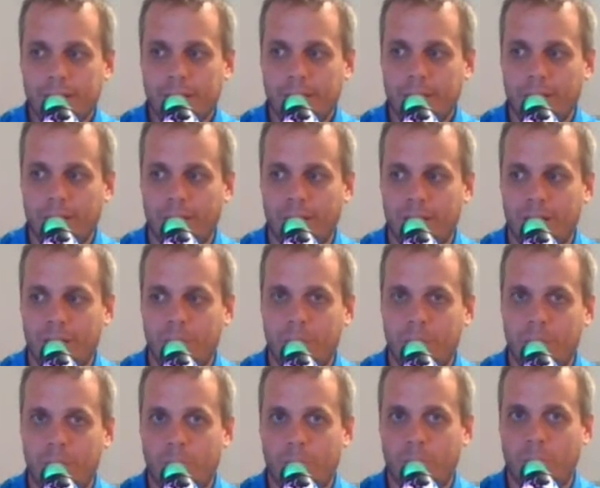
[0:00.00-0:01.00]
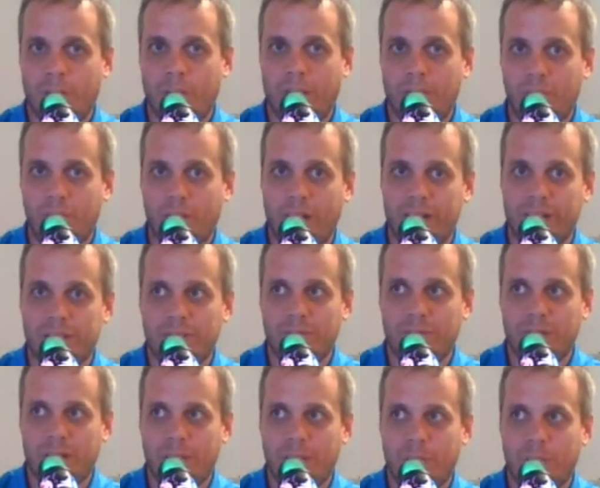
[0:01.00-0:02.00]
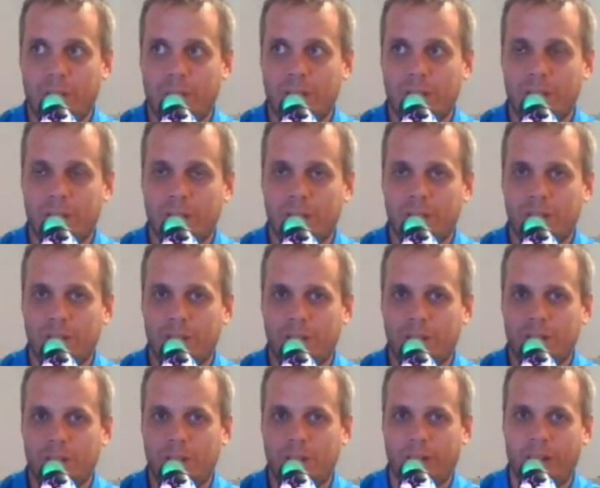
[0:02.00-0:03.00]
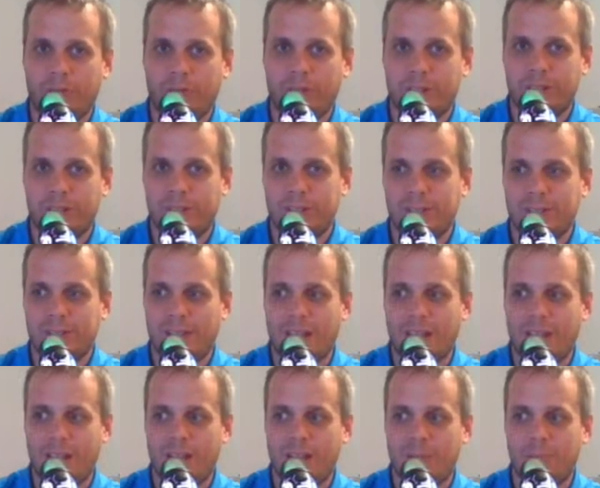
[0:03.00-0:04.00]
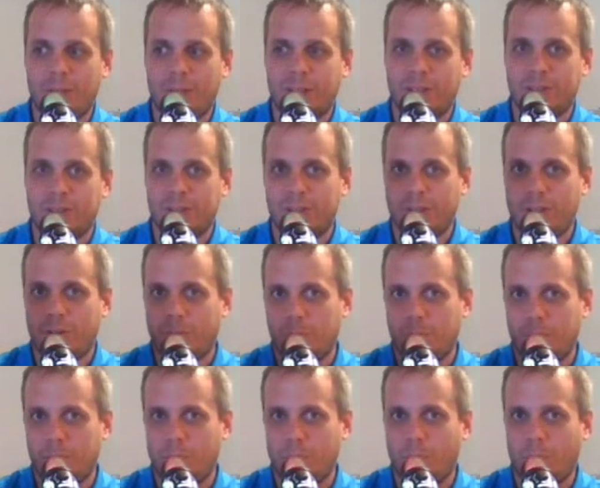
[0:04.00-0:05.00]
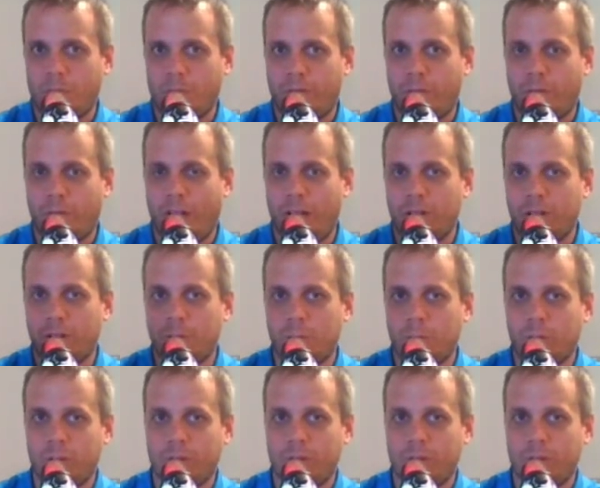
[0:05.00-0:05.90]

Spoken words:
then people will have less of it, but they'll have the same because it'll be more valuable.